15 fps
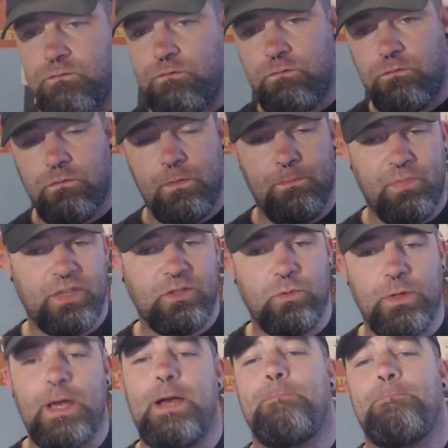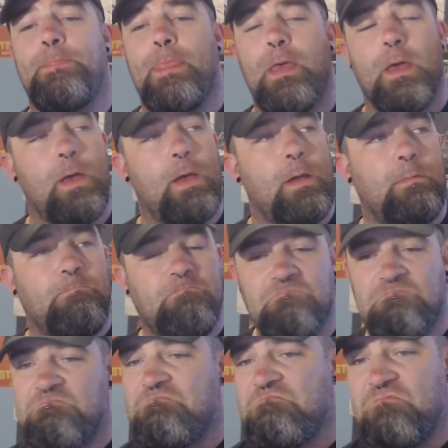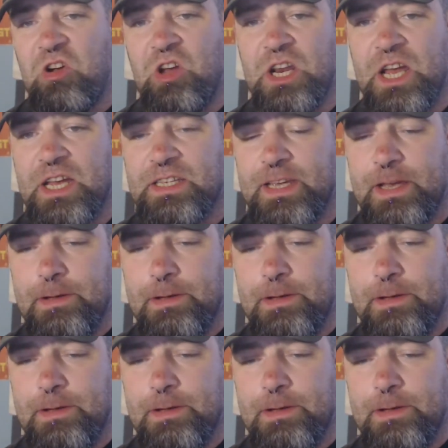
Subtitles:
impressed with that, 9 out of 10.